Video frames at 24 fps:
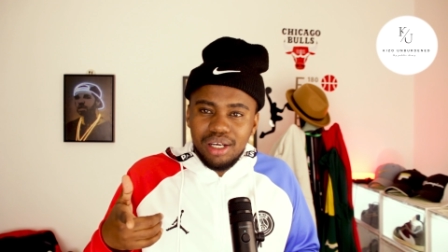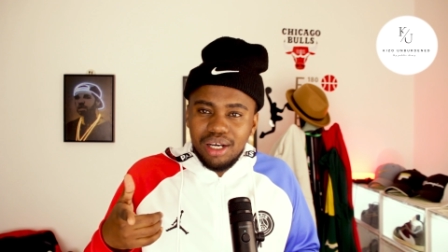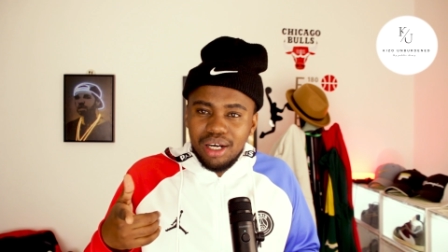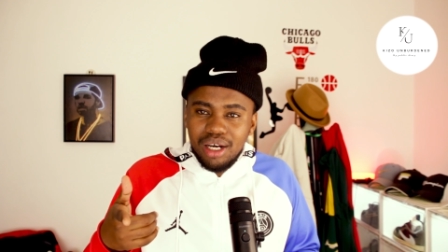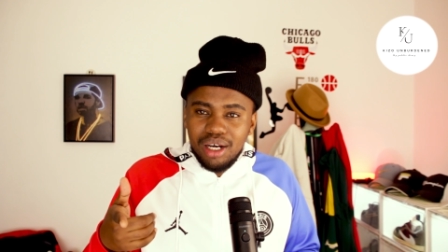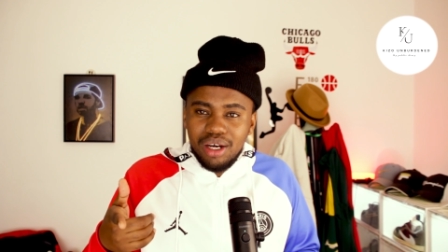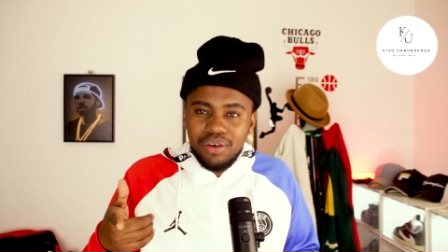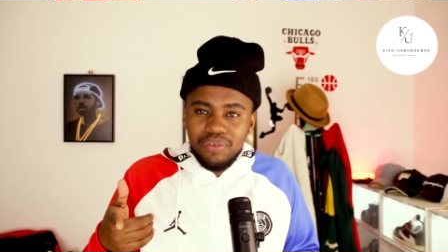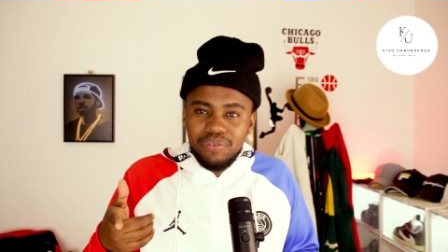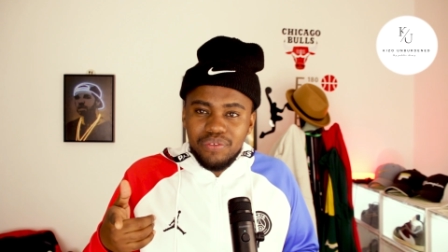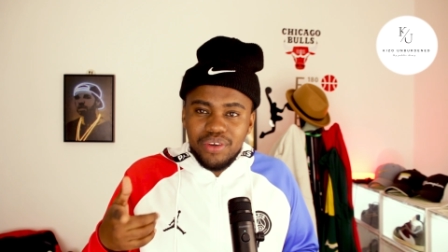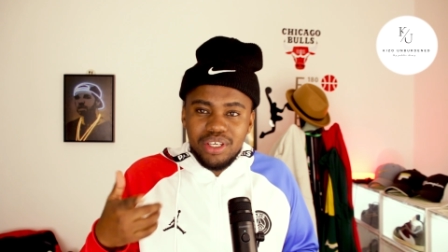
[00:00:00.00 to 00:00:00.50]

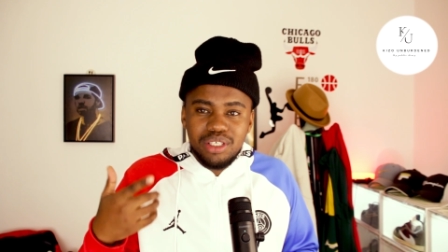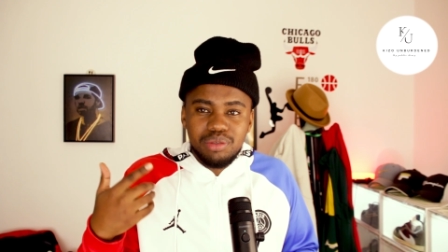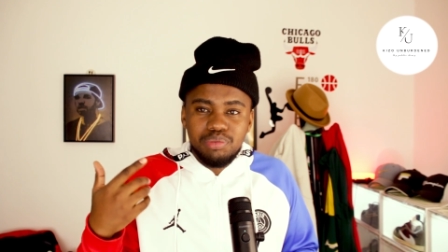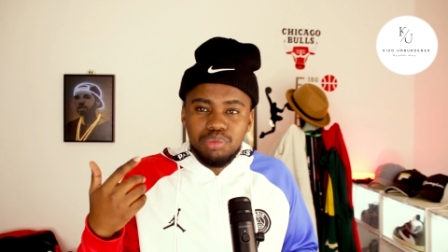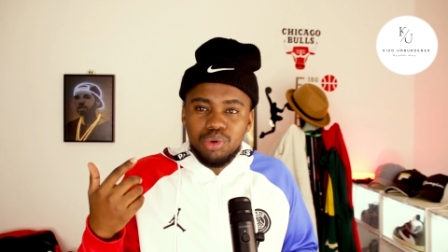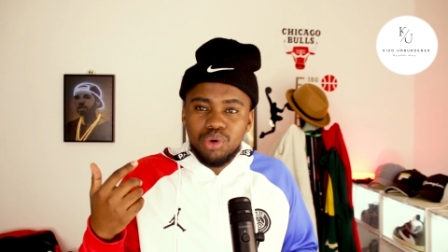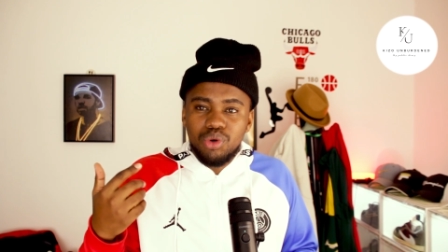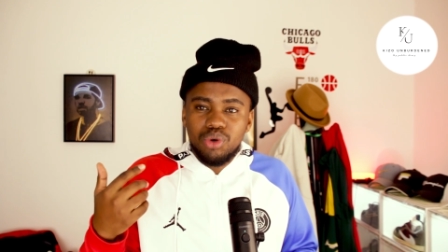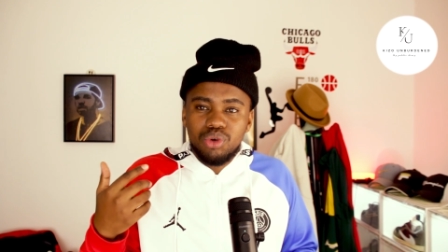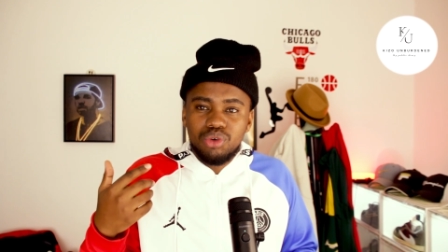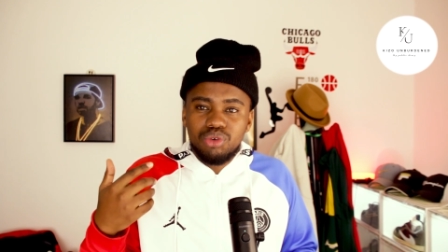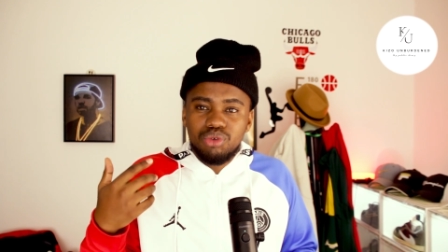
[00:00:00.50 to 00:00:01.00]

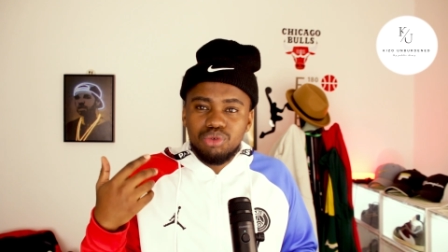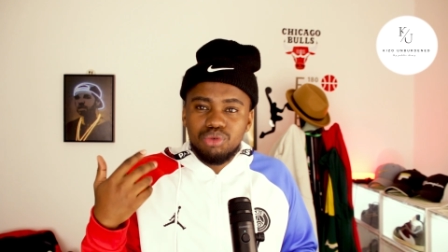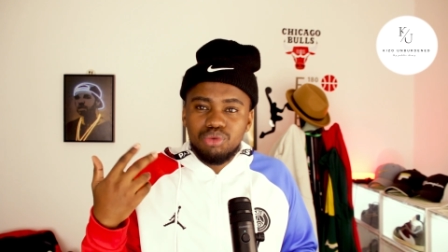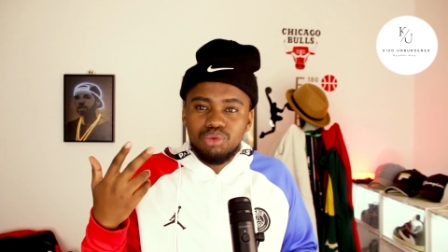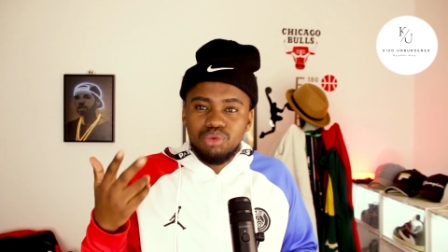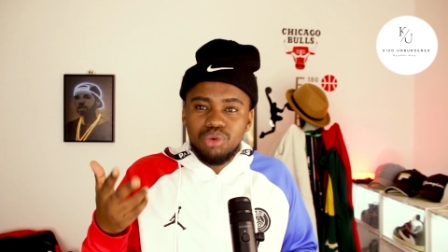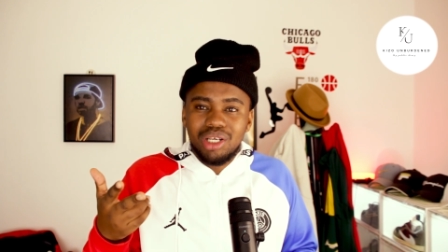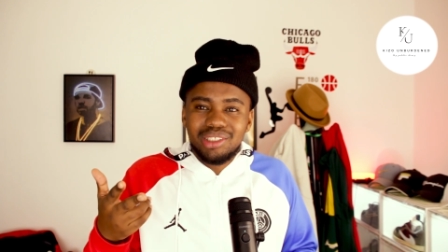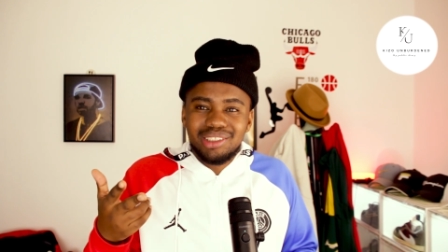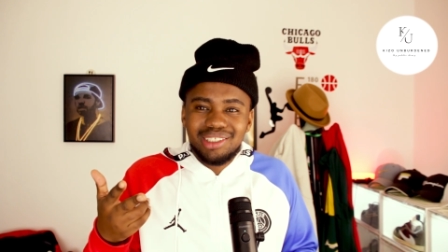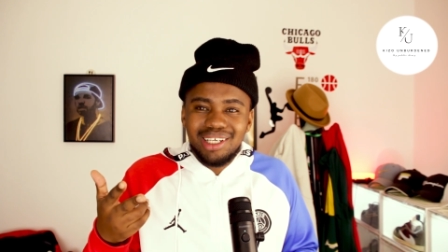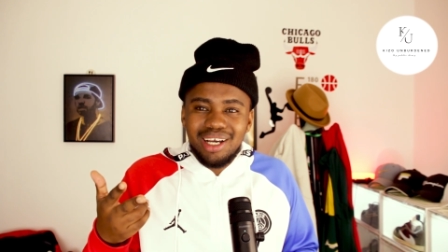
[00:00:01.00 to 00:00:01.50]
Facebook,
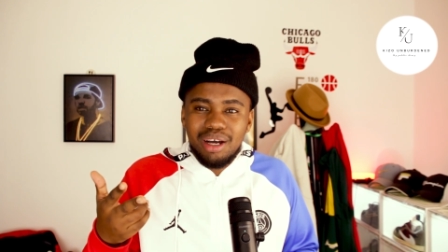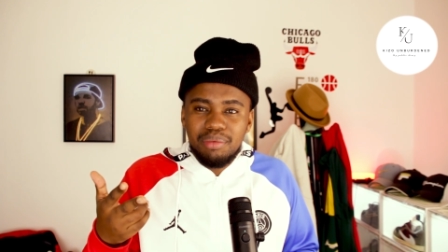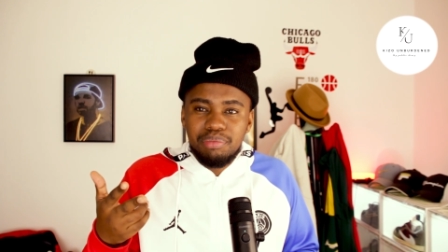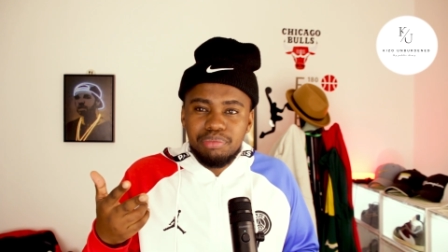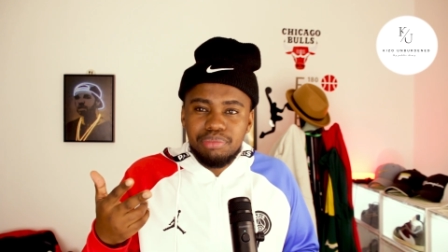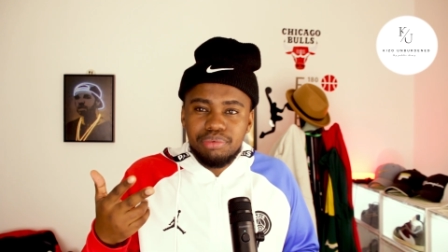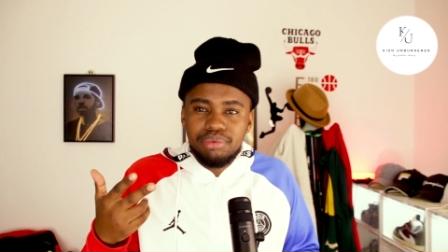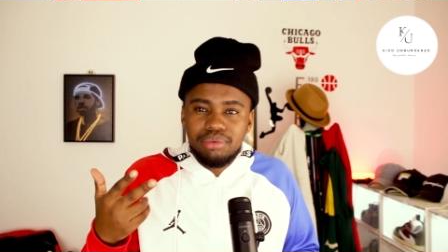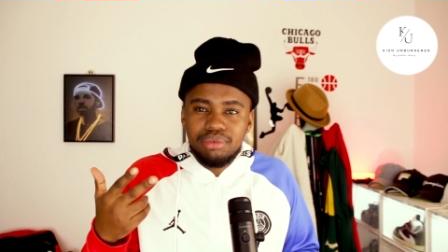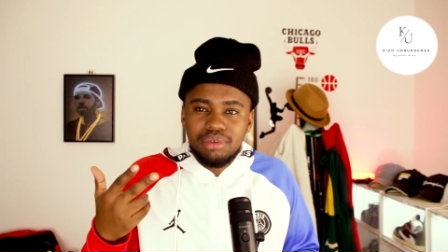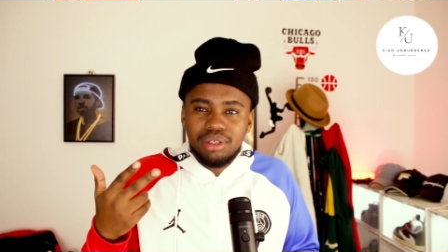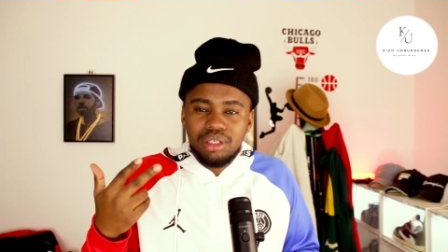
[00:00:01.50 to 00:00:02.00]

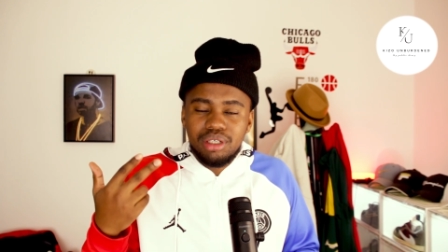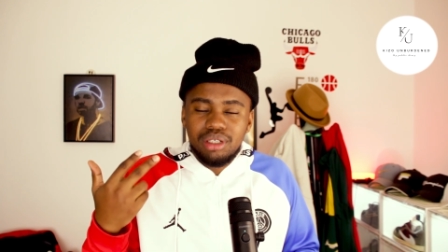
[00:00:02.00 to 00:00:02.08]
WhatsApp,